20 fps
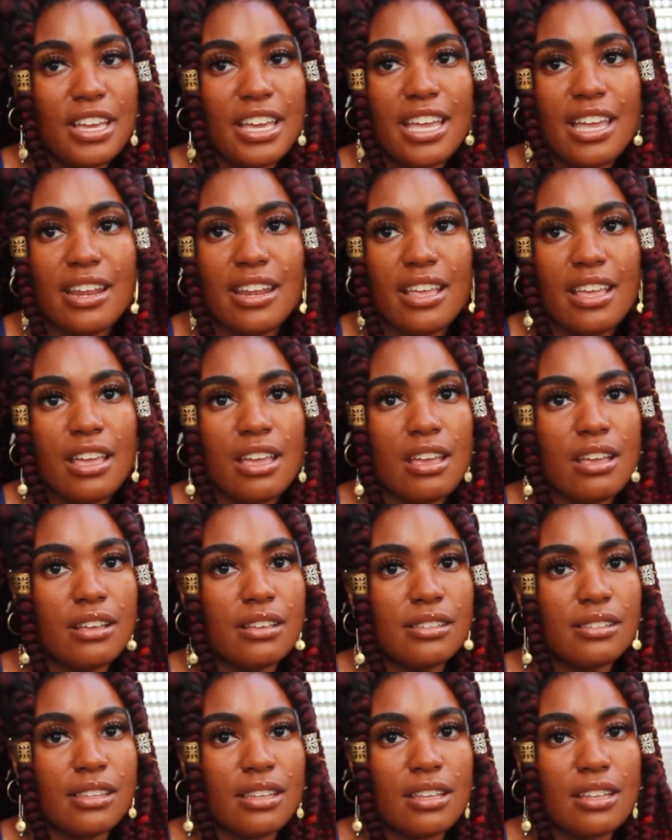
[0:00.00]
It
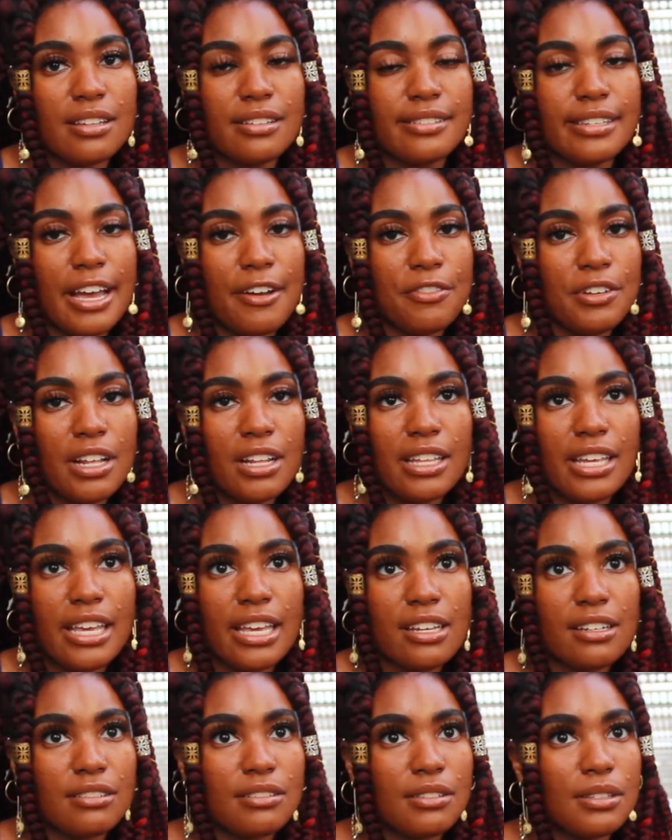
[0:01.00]
is
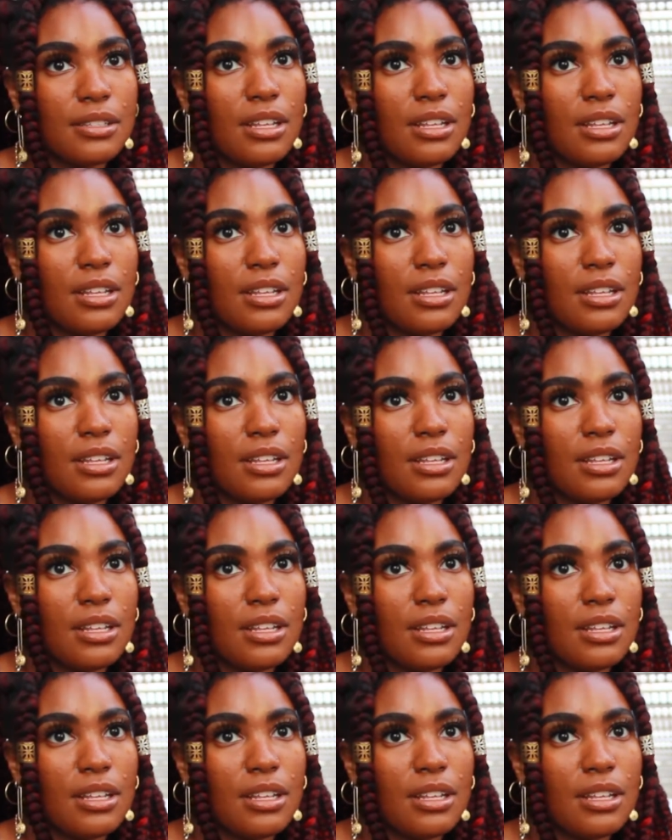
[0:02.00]
definitely